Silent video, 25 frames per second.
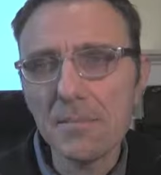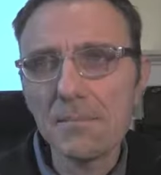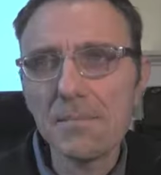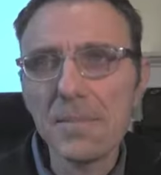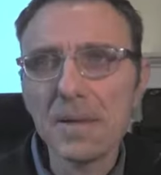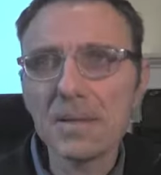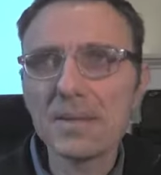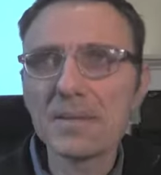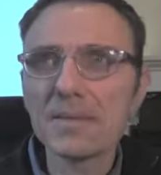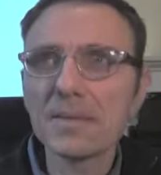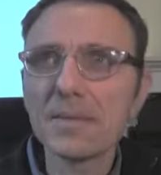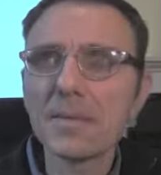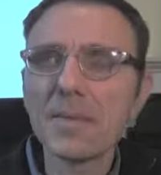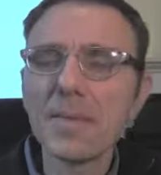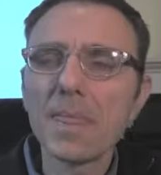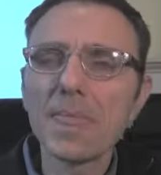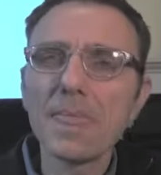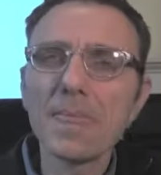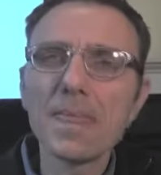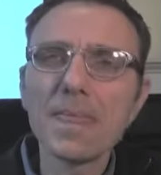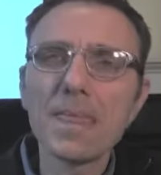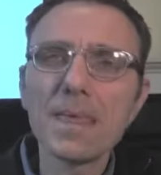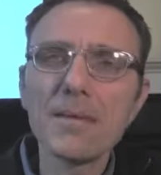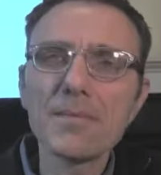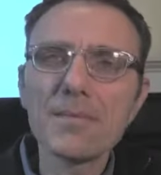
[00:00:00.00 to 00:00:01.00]
but
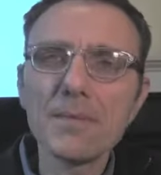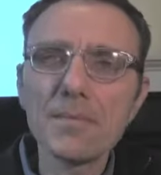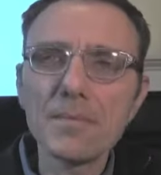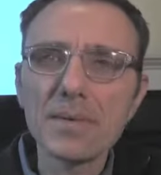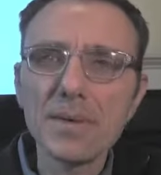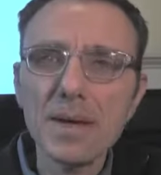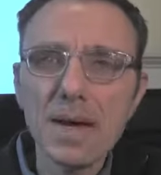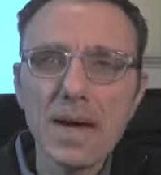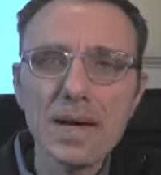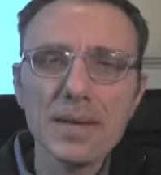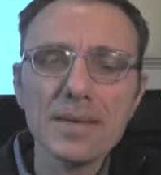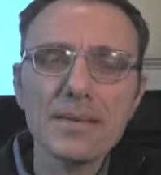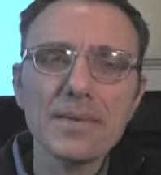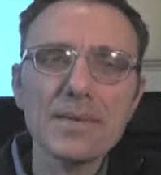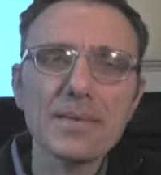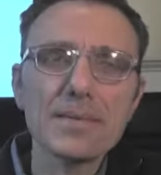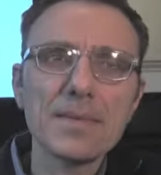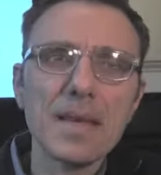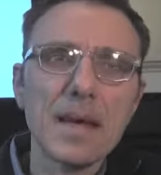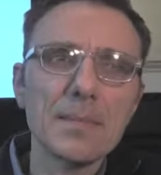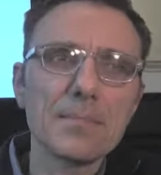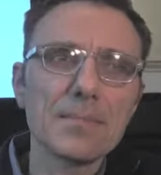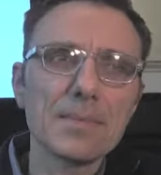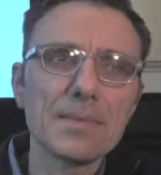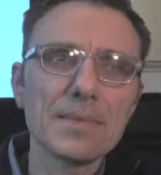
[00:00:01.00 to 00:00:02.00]
give them guided
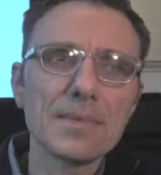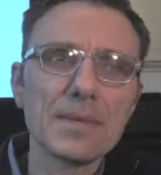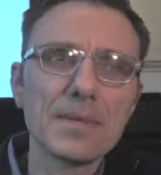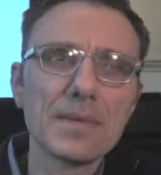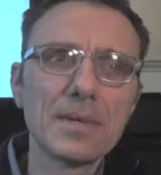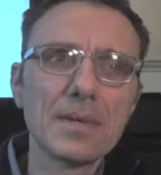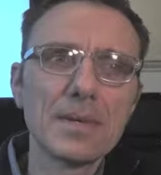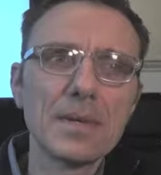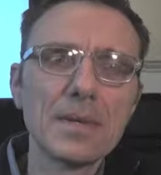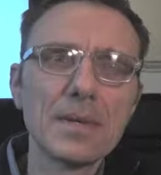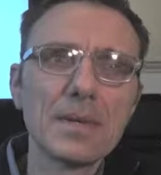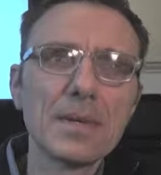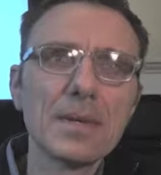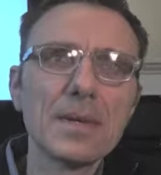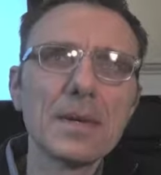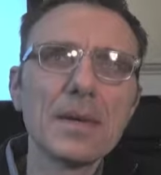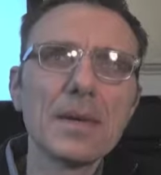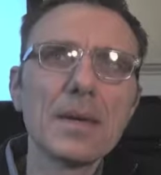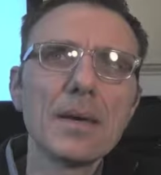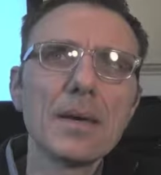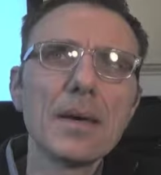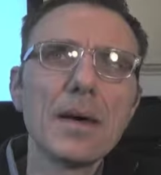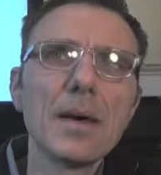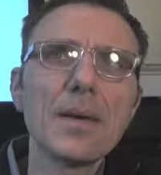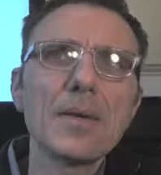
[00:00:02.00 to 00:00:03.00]
steps.
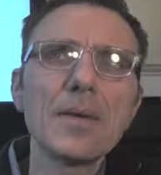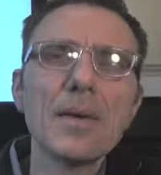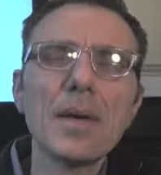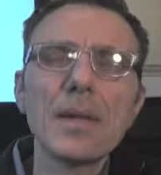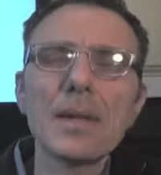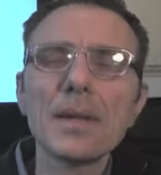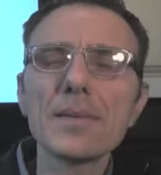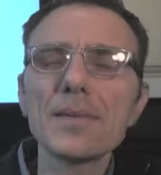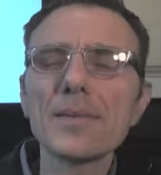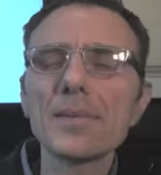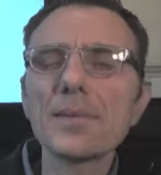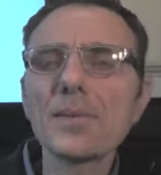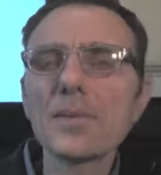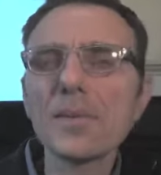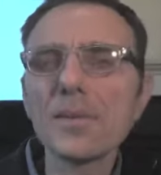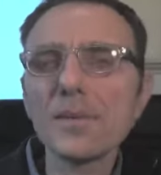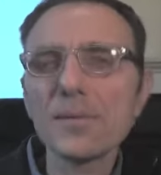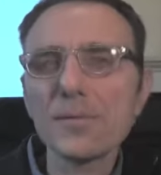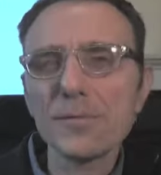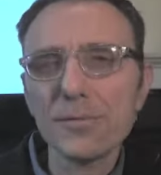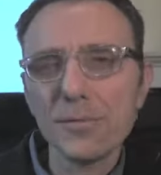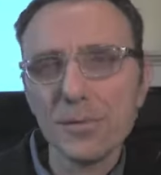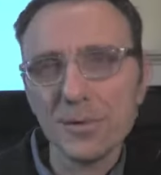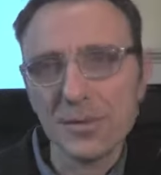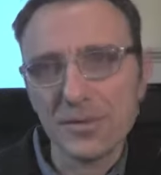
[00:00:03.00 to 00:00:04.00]
Okay, let's do this
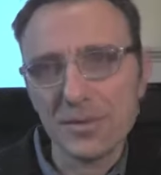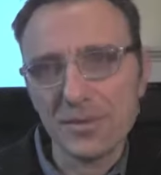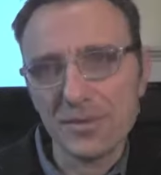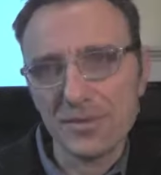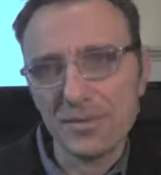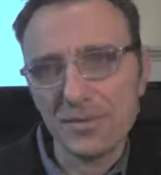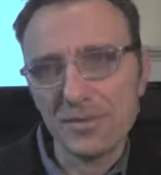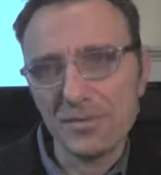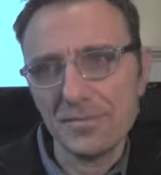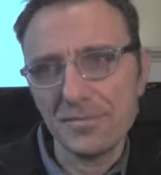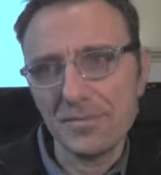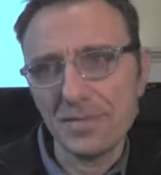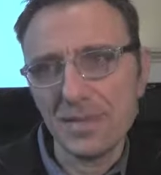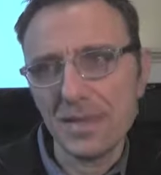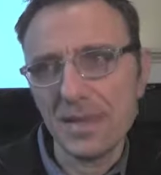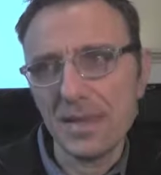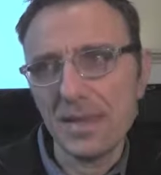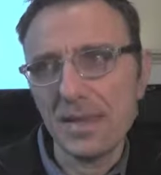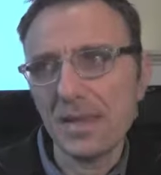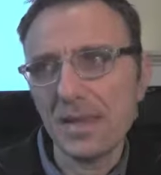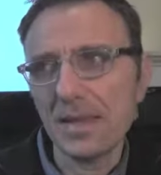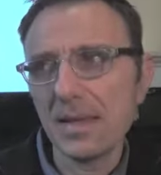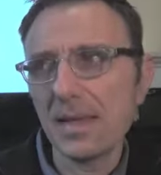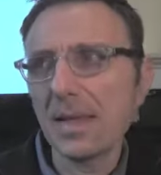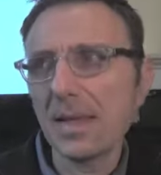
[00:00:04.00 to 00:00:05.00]
first.
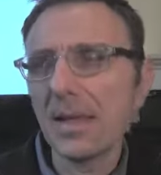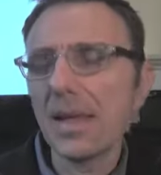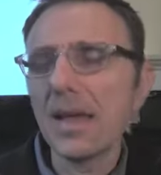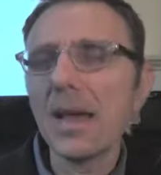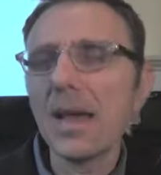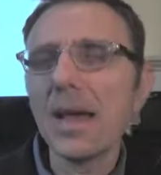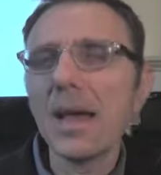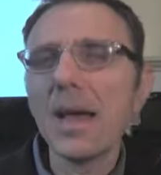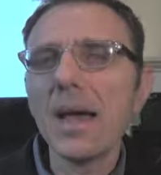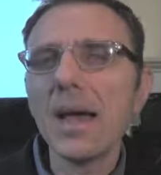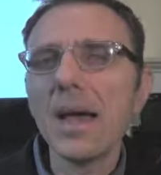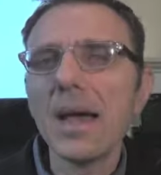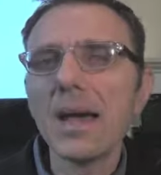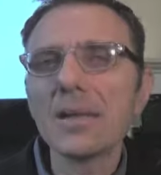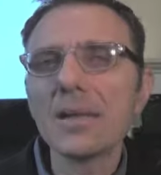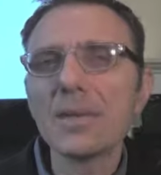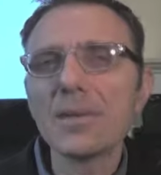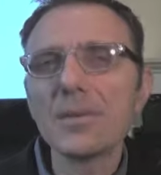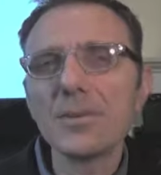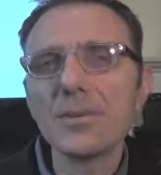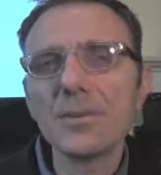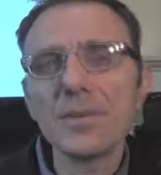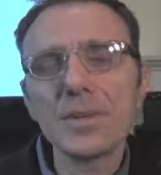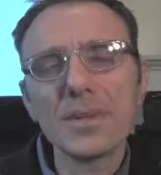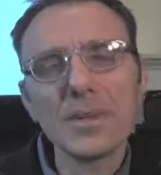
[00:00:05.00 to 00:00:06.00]
And
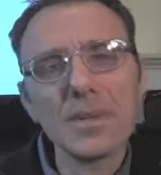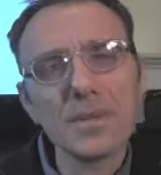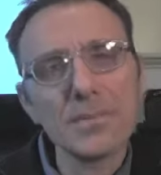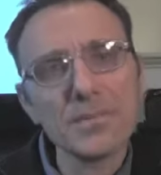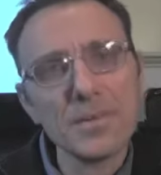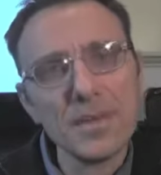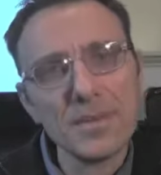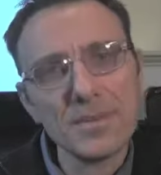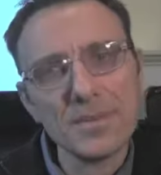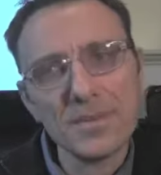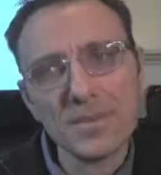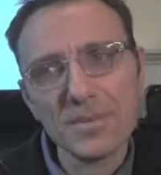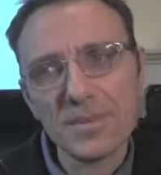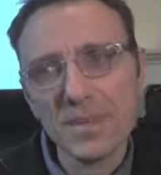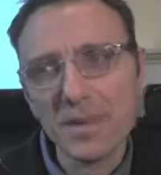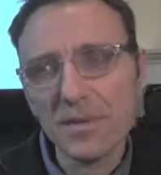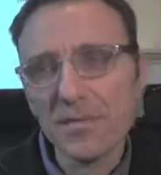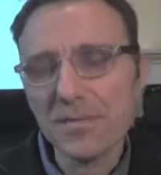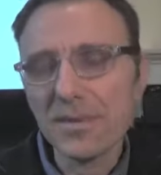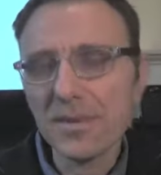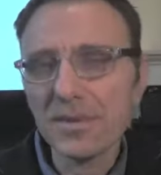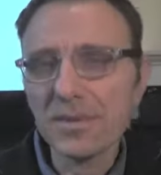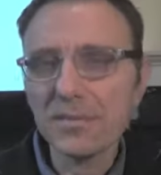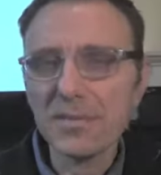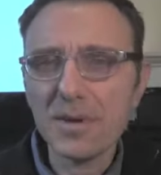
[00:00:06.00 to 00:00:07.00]
you can express yourself
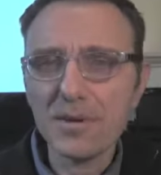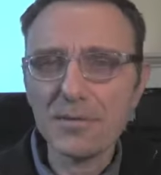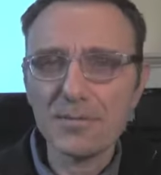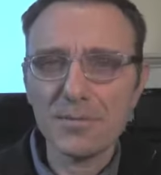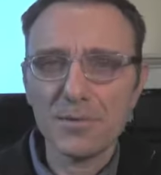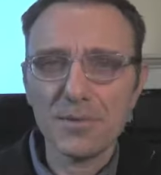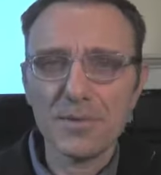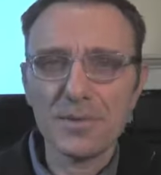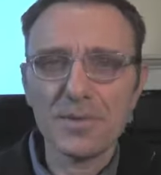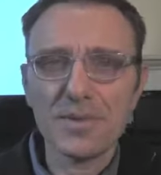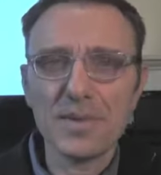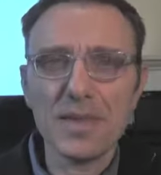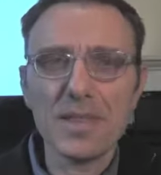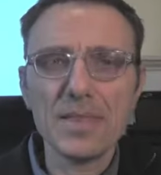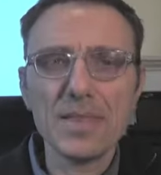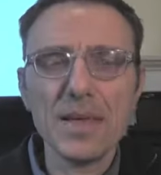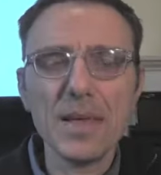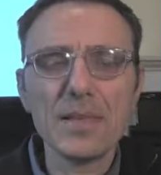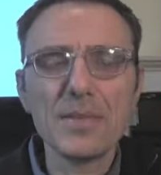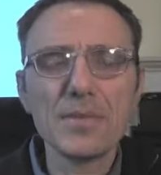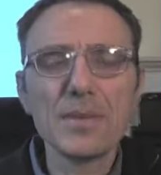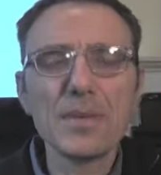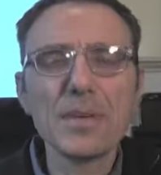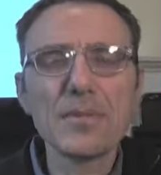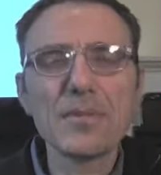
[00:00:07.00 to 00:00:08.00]
this way first, and
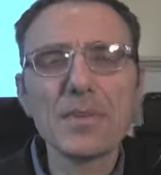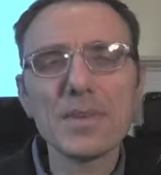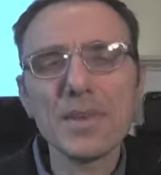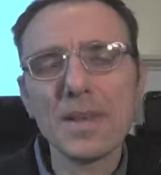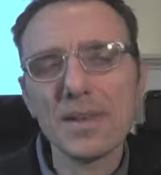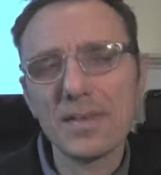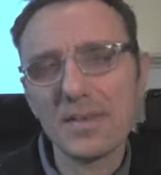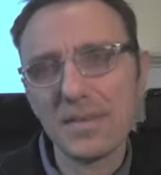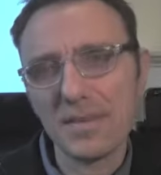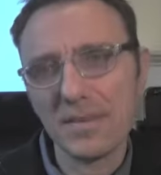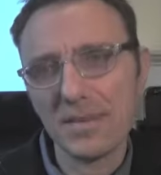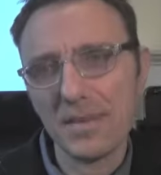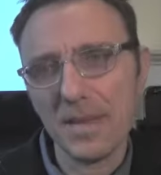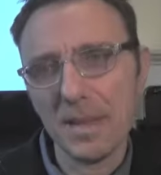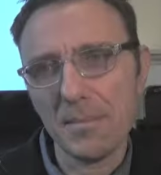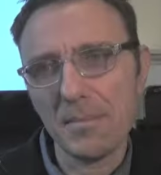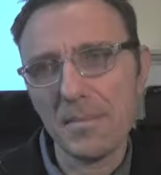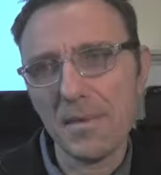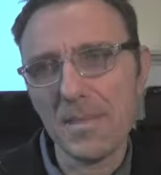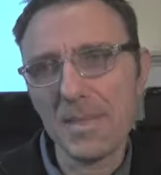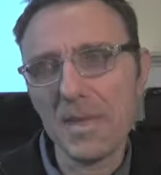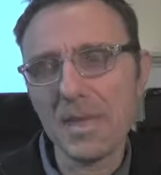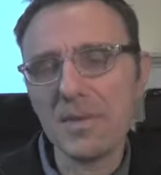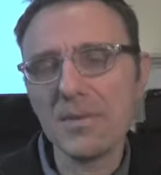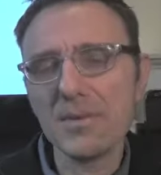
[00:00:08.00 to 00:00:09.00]
then you give another step,
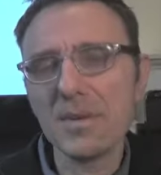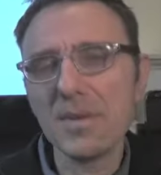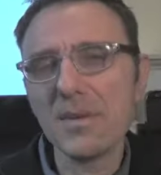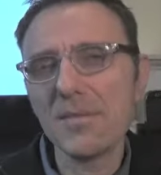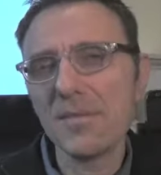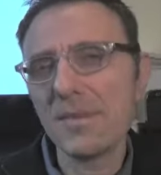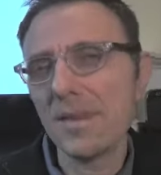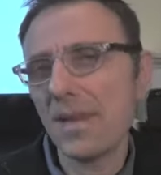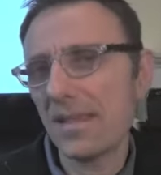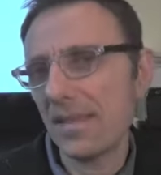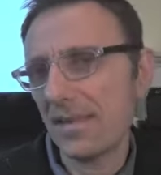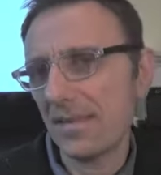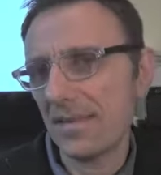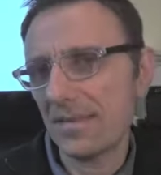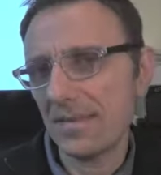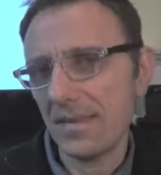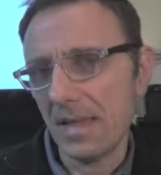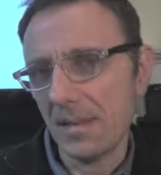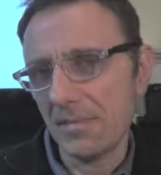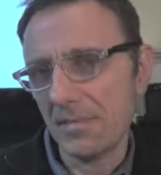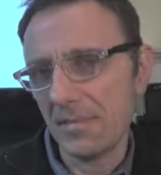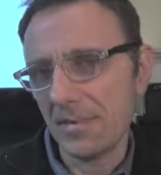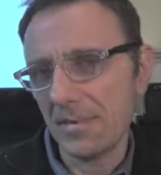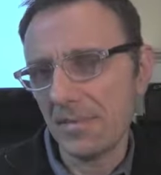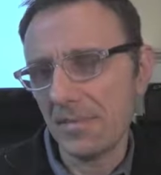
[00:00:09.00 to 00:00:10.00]
and then you give another
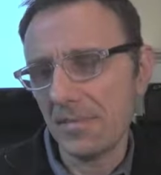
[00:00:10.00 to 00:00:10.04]
step.